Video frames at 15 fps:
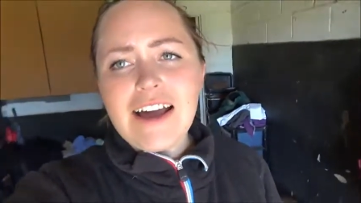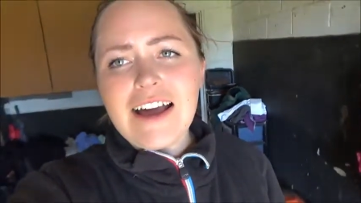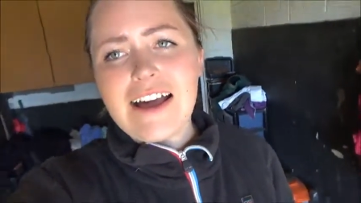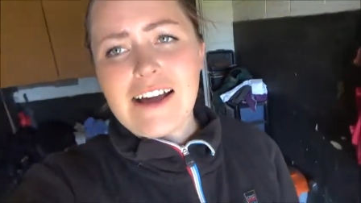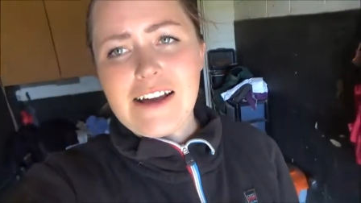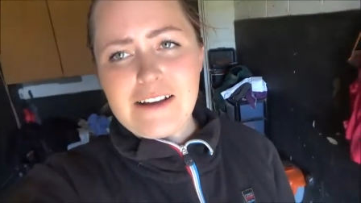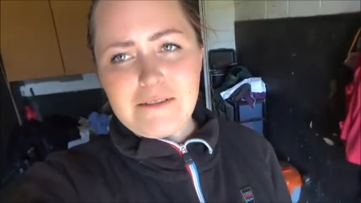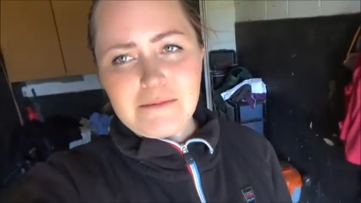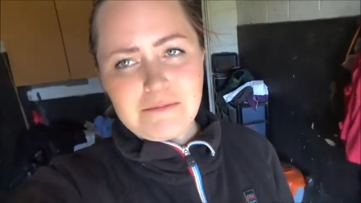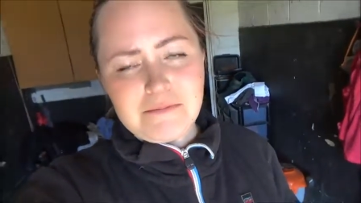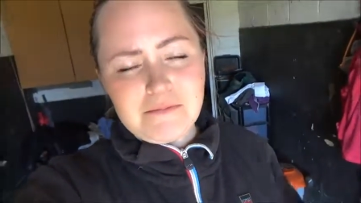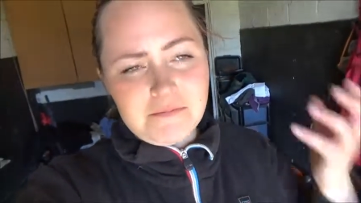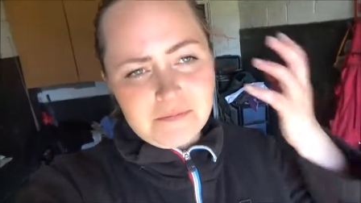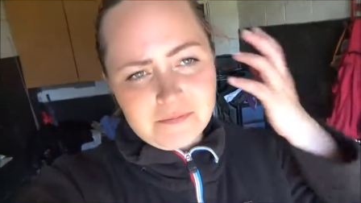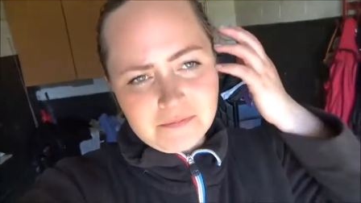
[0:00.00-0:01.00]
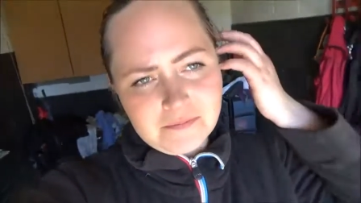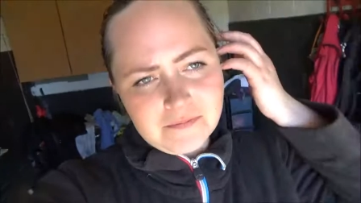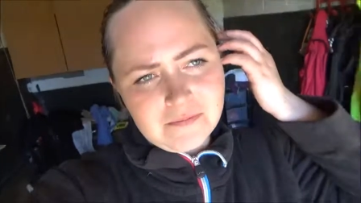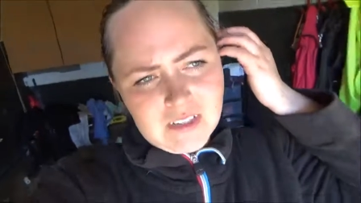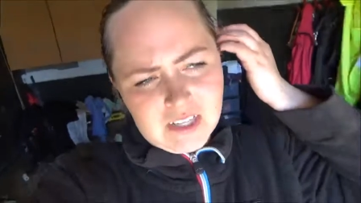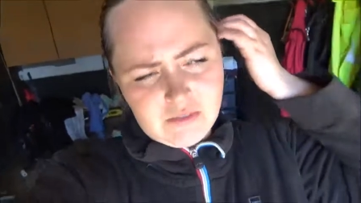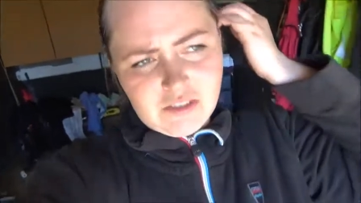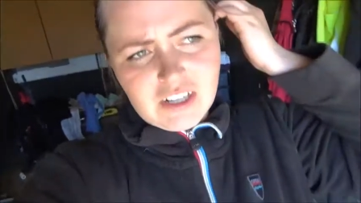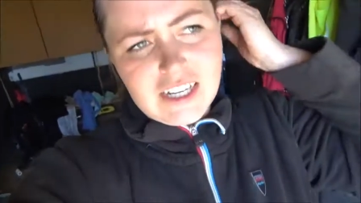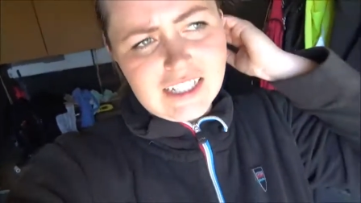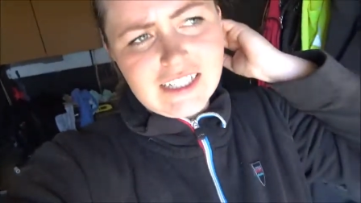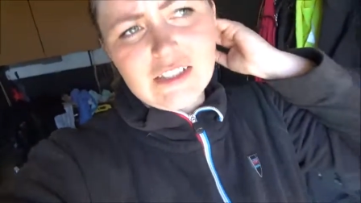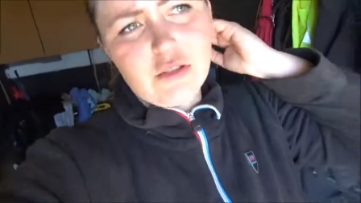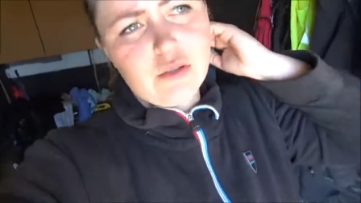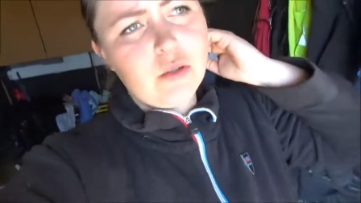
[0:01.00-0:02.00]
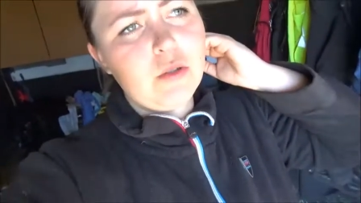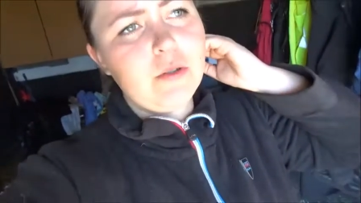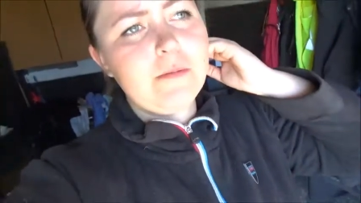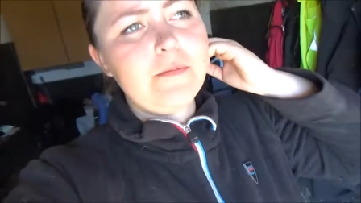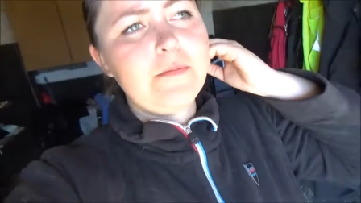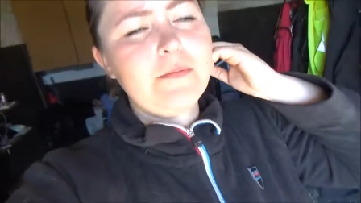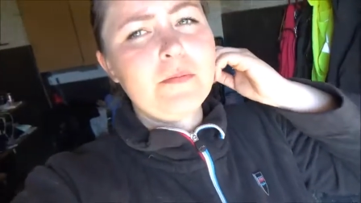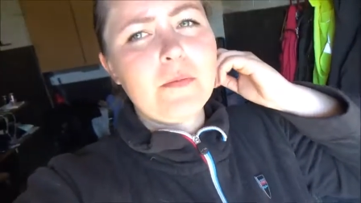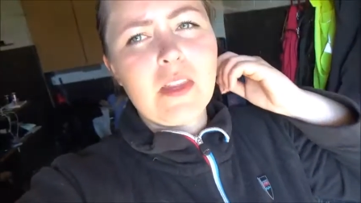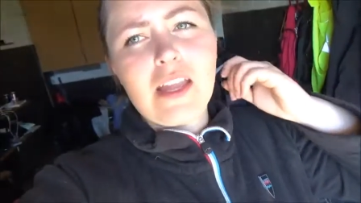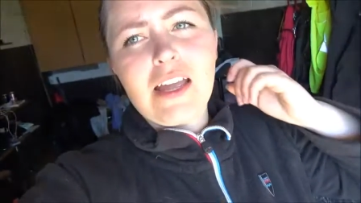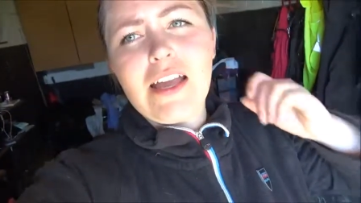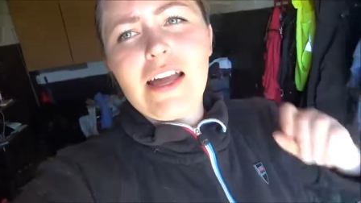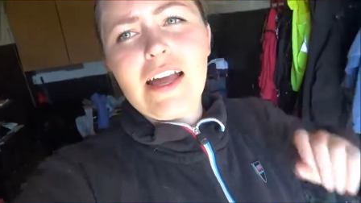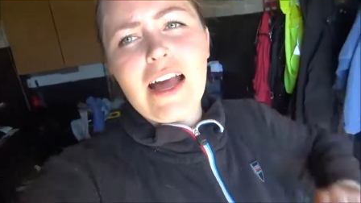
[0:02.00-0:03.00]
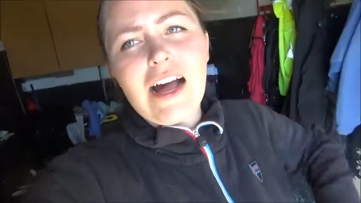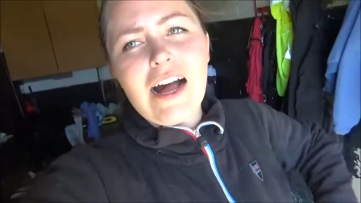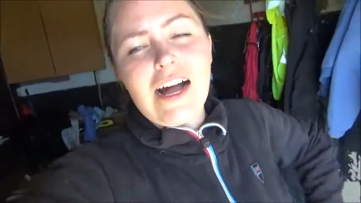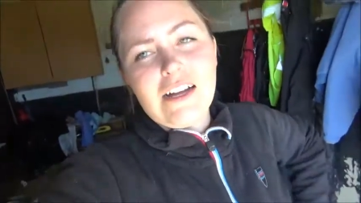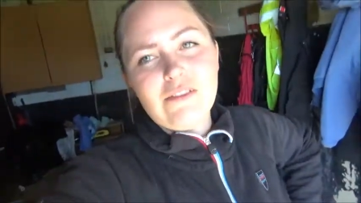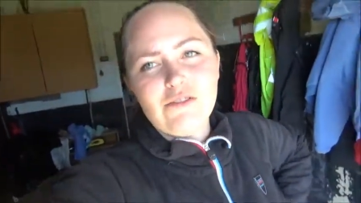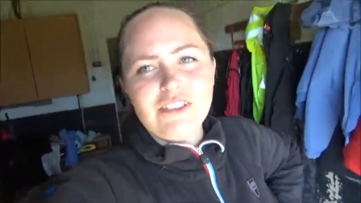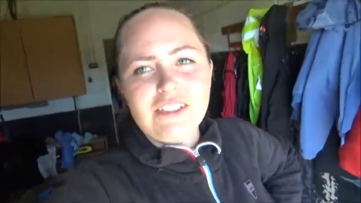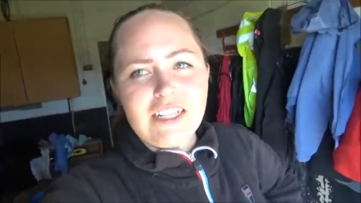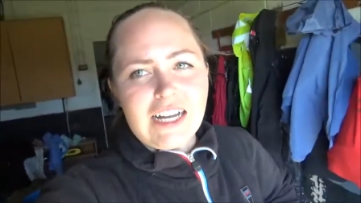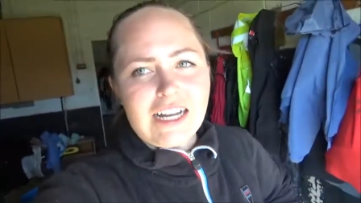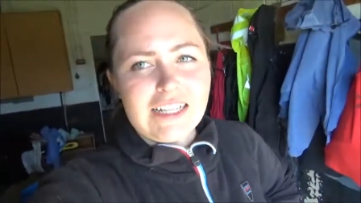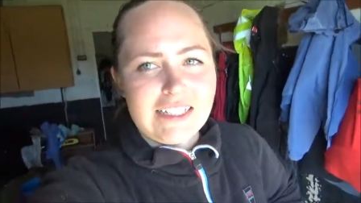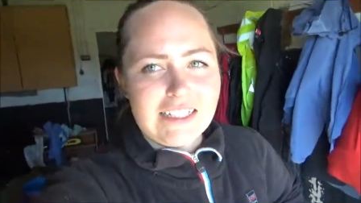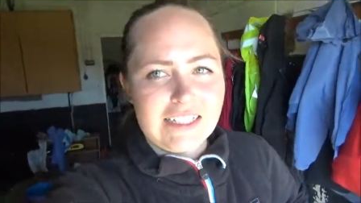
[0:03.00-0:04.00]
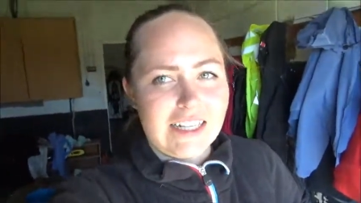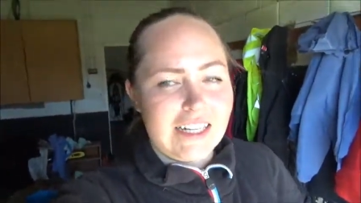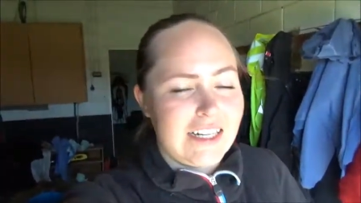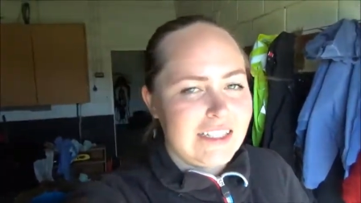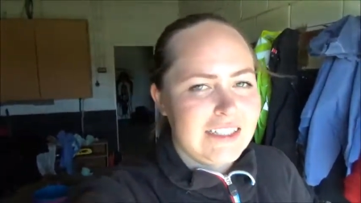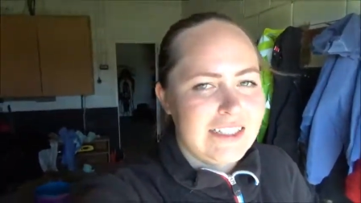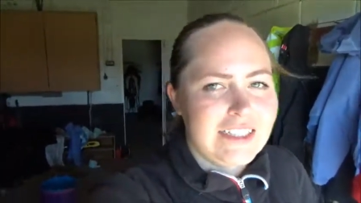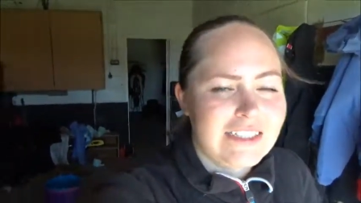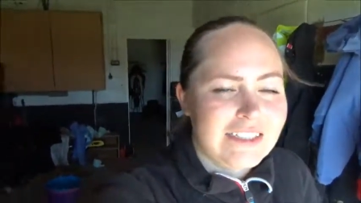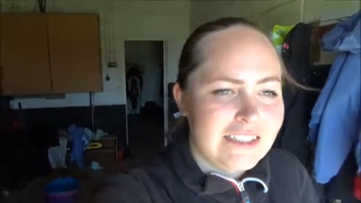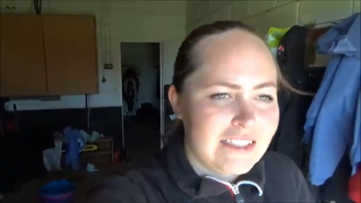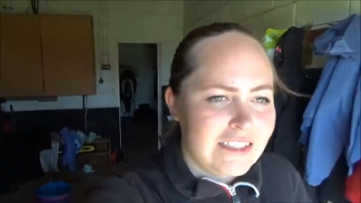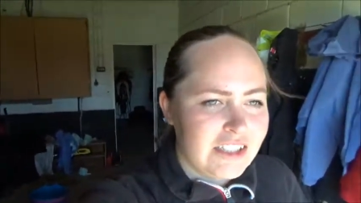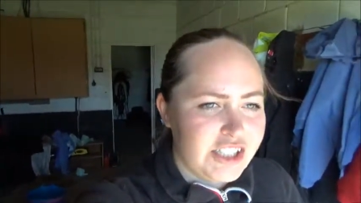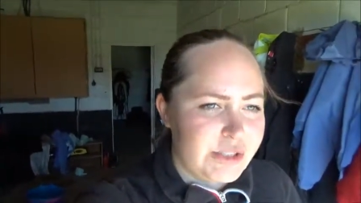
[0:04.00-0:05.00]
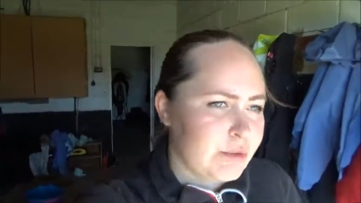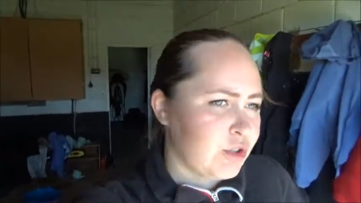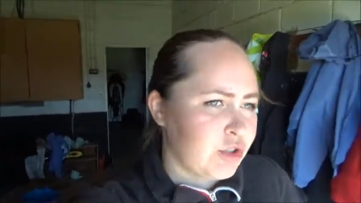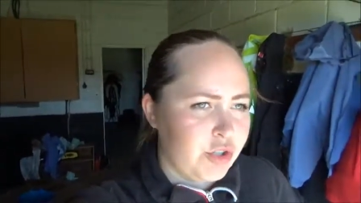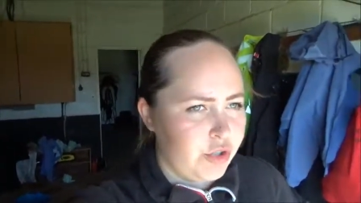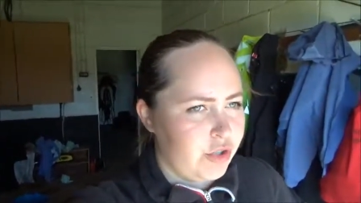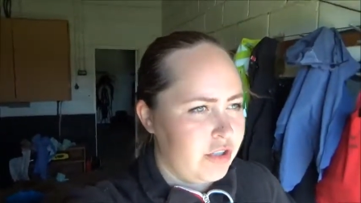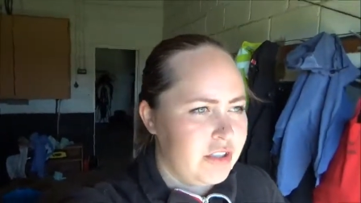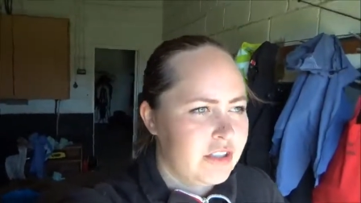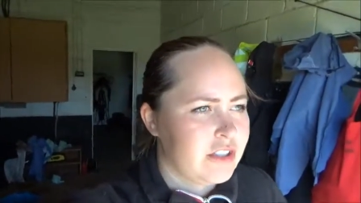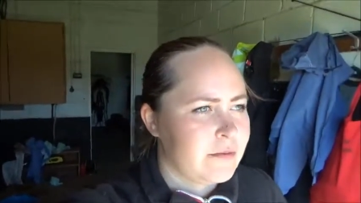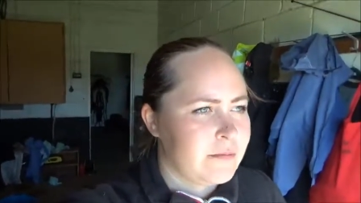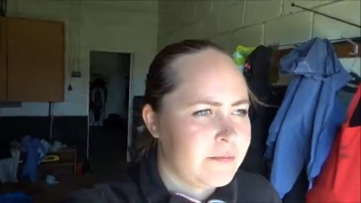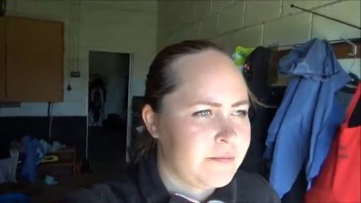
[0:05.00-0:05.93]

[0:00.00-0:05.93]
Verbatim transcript: Um, right. So I rode Danza, and she was good.